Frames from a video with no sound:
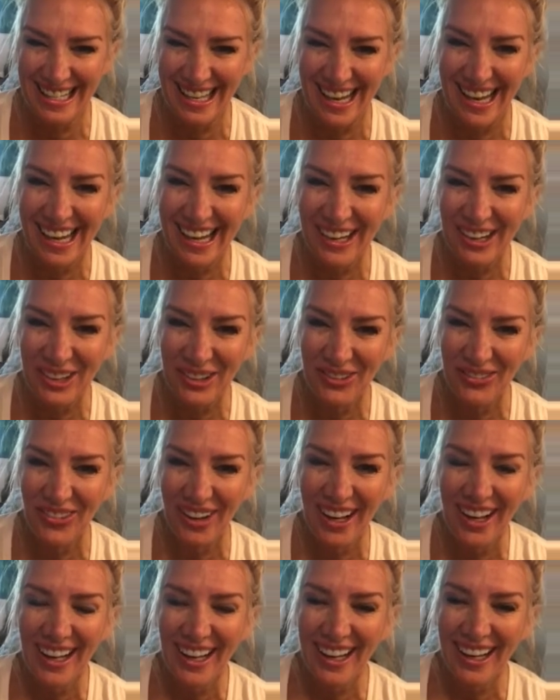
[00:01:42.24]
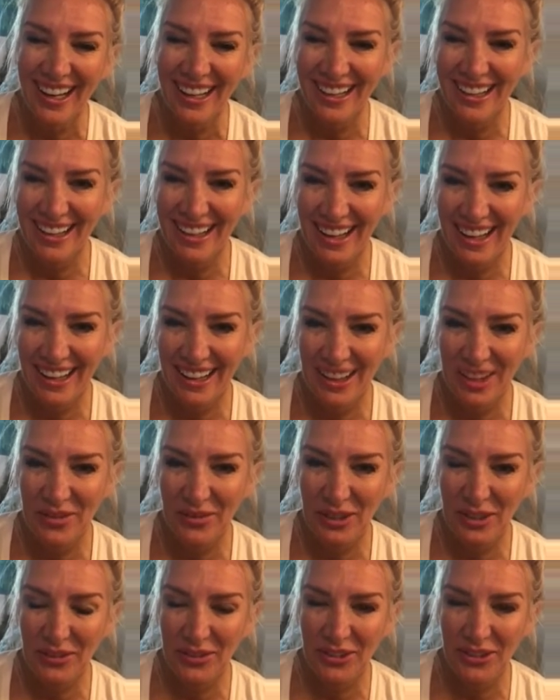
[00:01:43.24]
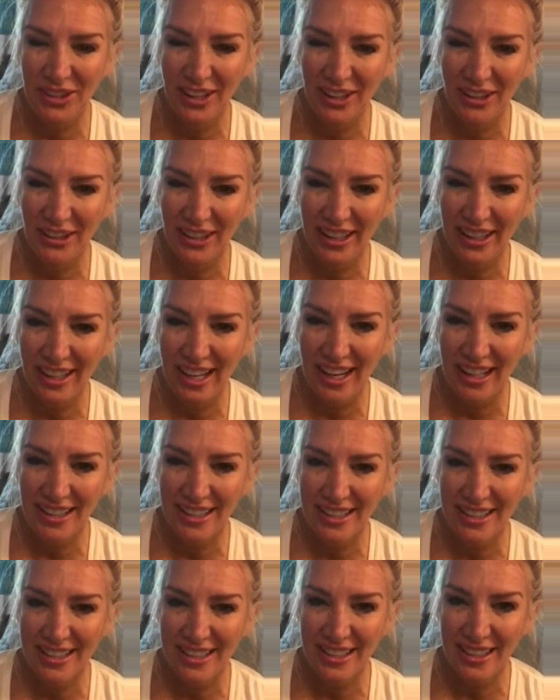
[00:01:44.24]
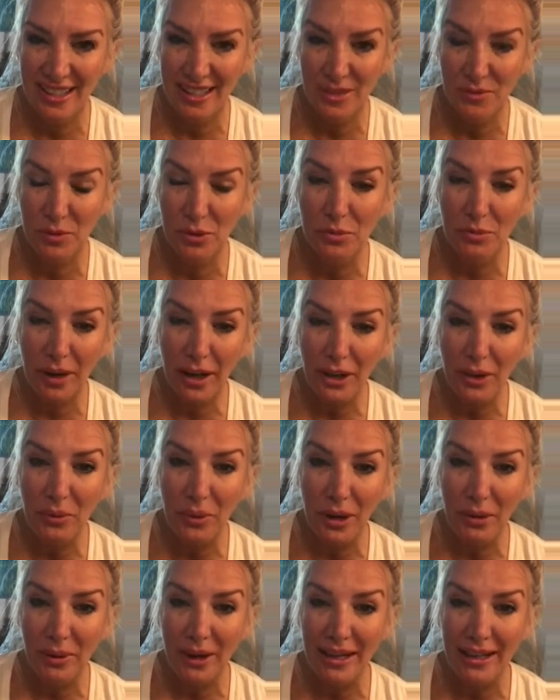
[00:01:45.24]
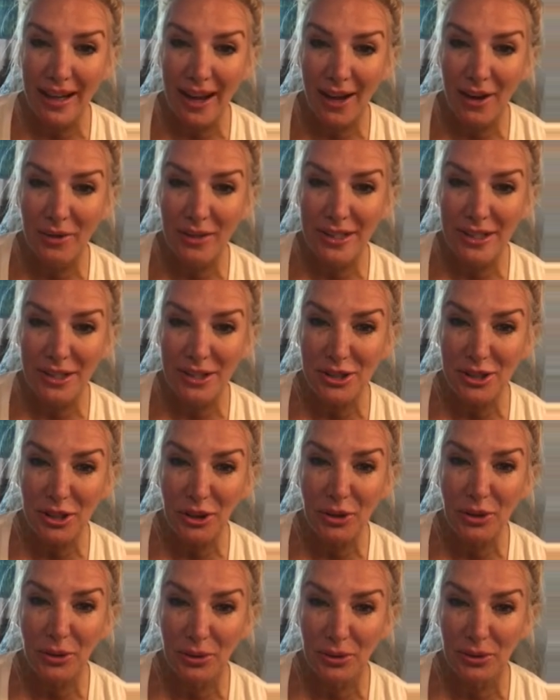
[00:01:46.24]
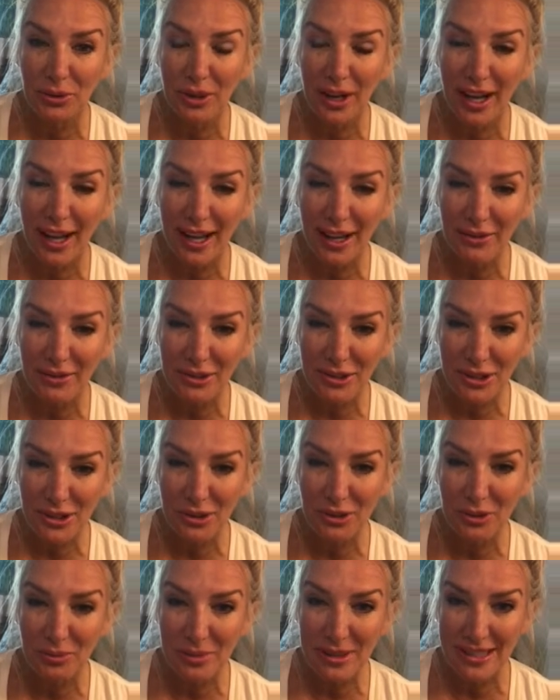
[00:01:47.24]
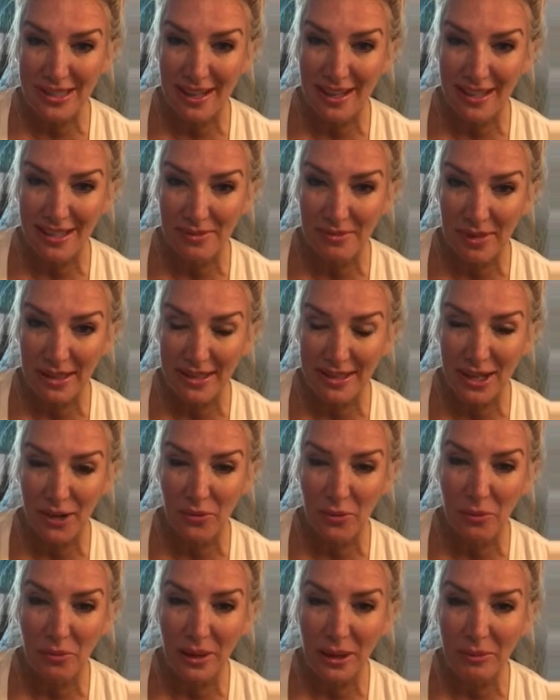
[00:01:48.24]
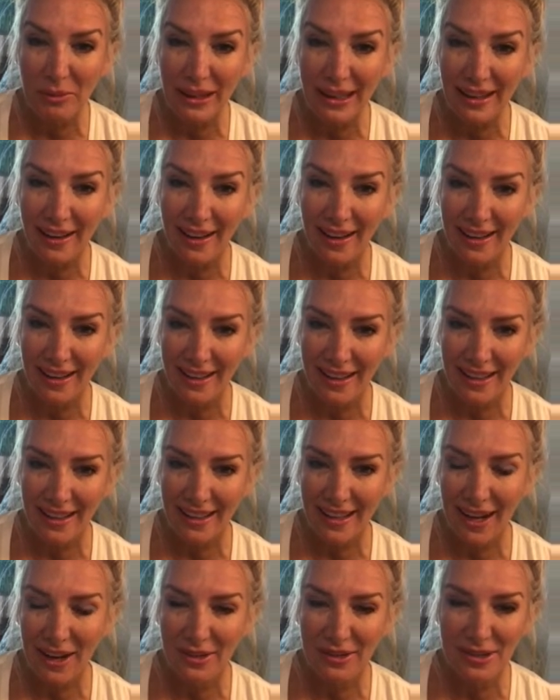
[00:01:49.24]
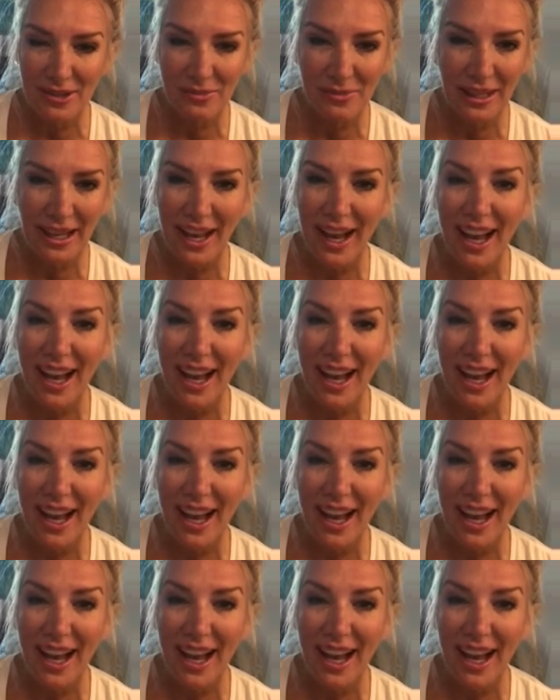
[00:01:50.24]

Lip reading: I hope that the people that are connected to this, which by the way right now is 2. I have 2 besides myself, or maybe it counts me.